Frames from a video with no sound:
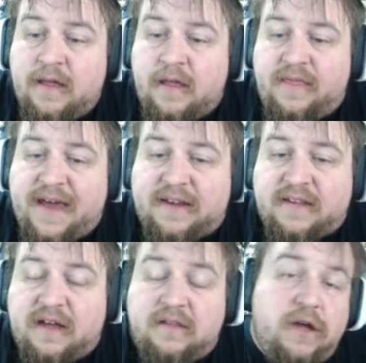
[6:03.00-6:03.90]
that
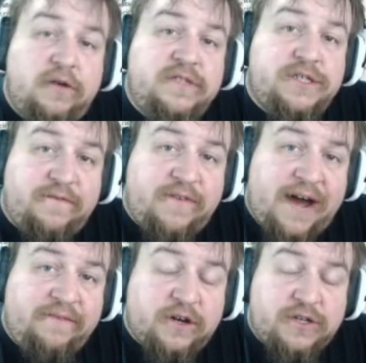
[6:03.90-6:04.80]
uh, Lone
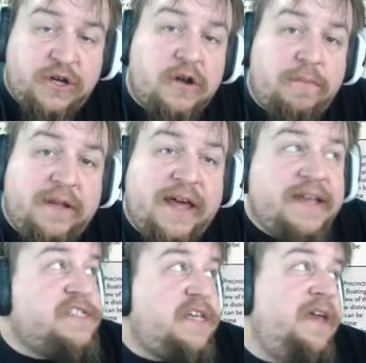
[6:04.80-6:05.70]
Survivor took
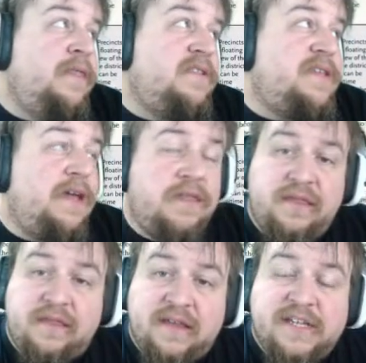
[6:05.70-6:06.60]
place in the tenth
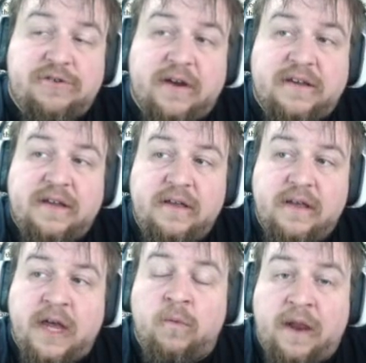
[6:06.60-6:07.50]
District,
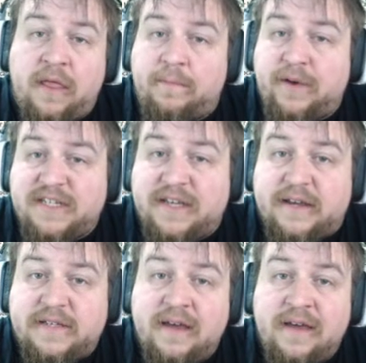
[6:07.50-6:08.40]
in one of the
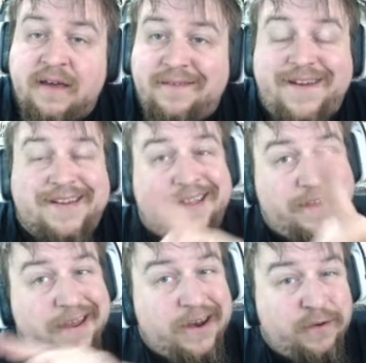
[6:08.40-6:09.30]
precincts. In fact, I
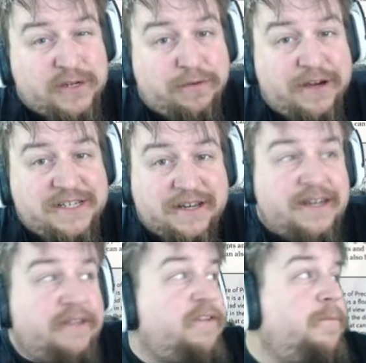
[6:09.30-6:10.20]
think I know which precinct
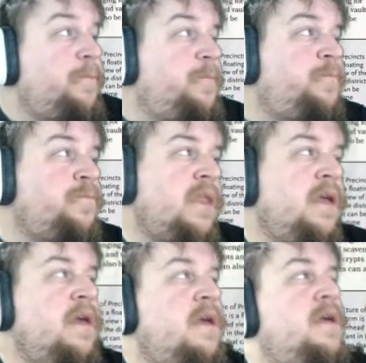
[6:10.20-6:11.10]
even.
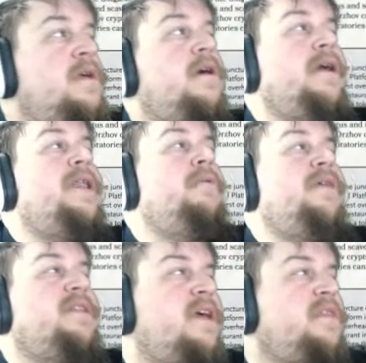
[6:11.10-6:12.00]
All right, anyway,
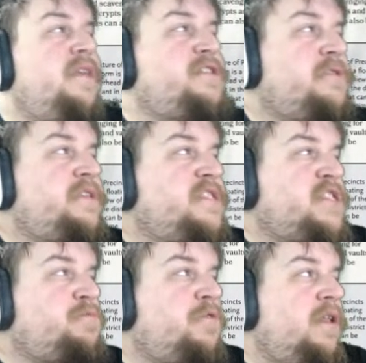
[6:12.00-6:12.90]
the tenth District is a
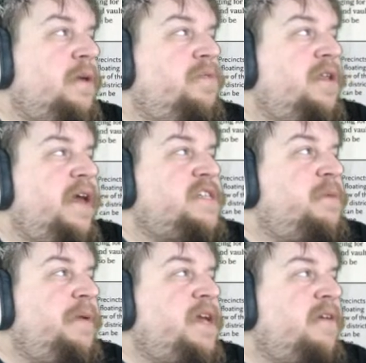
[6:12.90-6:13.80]
sprawling place. To
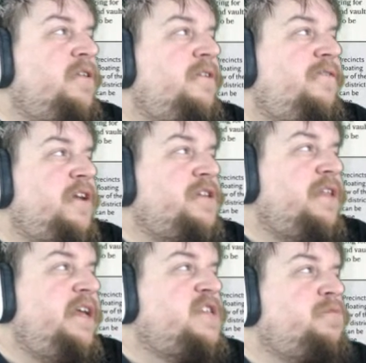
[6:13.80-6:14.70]
be governed
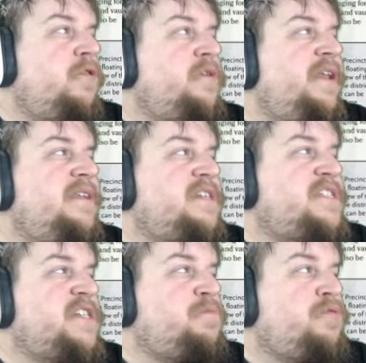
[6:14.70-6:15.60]
efficiently, it's broken into
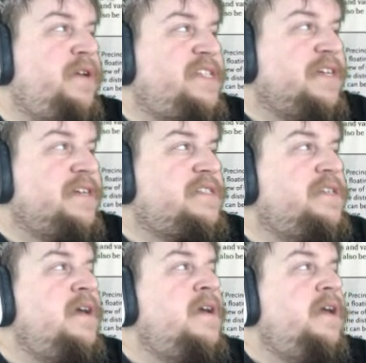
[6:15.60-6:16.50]
six precincts,
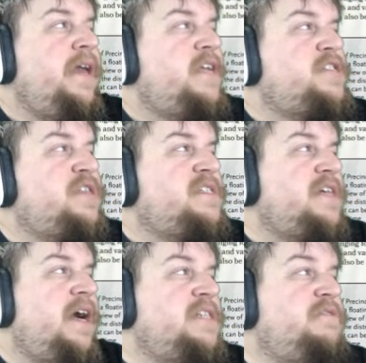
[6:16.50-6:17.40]
each the
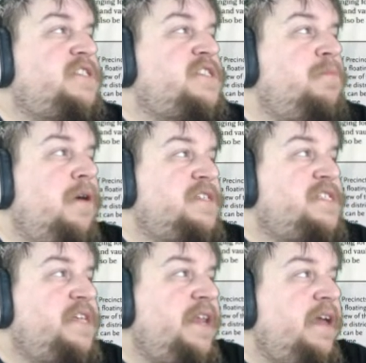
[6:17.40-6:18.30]
size of a small
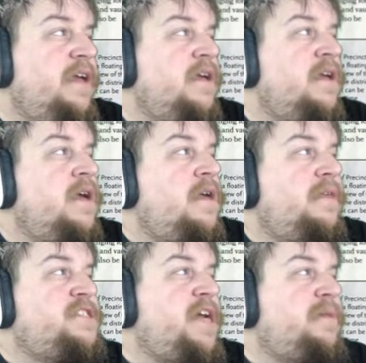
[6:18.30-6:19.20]
city.
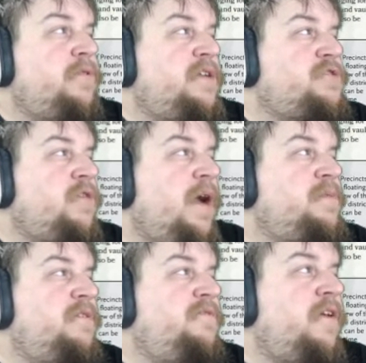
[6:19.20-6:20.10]
This chapter describes
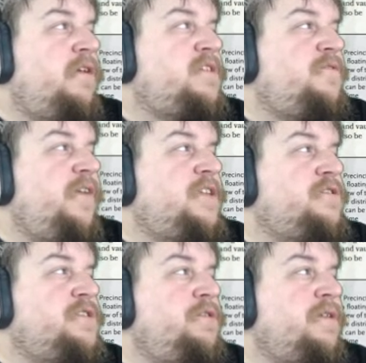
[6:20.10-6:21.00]
the various
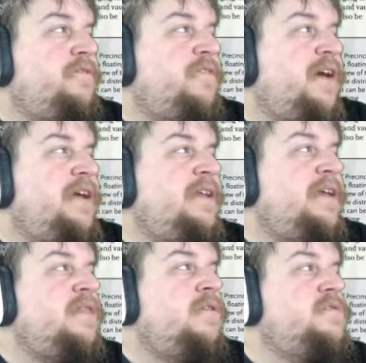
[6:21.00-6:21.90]
features you can find
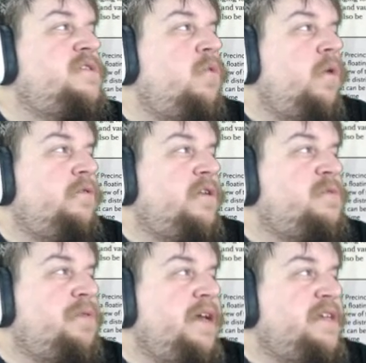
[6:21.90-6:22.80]
in those wondrous
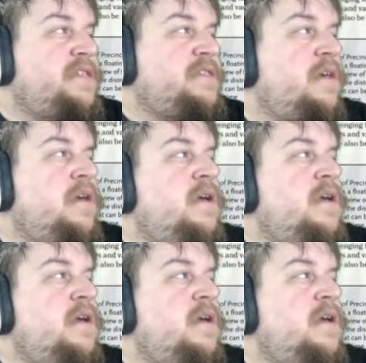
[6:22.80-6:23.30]
places.